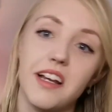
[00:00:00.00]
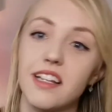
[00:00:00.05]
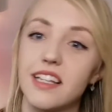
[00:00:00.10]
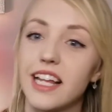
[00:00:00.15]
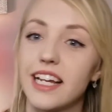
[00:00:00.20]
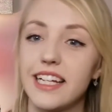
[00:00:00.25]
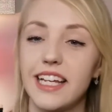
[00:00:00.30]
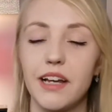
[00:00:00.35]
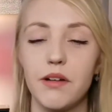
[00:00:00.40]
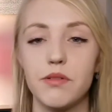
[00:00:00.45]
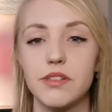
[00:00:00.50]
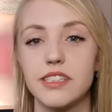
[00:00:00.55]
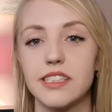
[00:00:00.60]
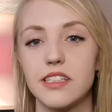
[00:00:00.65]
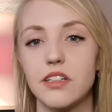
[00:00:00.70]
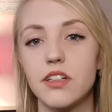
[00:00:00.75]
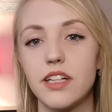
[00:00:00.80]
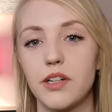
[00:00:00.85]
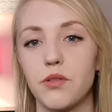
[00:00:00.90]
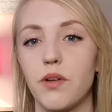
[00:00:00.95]
Like it was
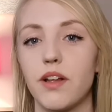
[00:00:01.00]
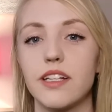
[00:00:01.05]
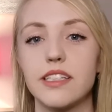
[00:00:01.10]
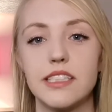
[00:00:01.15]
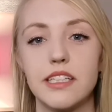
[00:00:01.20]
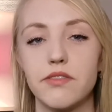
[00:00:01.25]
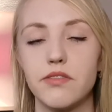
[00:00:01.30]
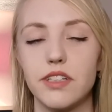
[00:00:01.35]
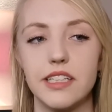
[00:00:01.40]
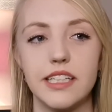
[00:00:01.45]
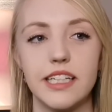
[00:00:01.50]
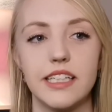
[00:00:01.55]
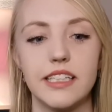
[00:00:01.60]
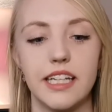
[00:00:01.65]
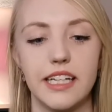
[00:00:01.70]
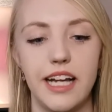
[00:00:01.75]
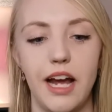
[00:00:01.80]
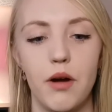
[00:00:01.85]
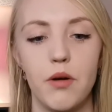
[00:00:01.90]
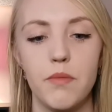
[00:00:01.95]
still like relatively lean.
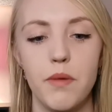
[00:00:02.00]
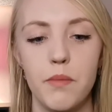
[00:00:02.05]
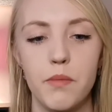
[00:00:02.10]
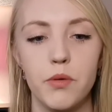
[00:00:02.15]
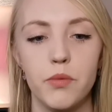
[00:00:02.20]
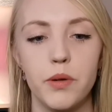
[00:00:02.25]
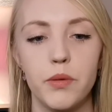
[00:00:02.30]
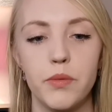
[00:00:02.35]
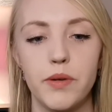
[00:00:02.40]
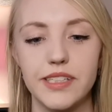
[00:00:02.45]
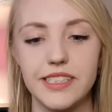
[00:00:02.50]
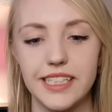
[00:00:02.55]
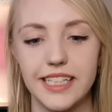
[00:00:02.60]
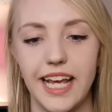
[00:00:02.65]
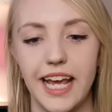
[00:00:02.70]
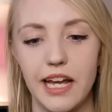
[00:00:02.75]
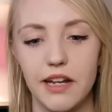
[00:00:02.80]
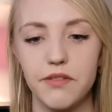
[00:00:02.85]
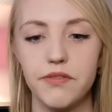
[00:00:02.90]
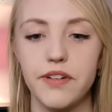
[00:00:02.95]
Like I remember we went to
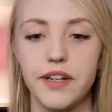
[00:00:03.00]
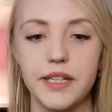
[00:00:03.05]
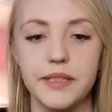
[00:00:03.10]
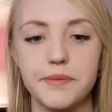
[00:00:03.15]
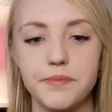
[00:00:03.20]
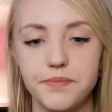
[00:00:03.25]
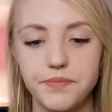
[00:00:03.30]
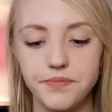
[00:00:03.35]
CanFit,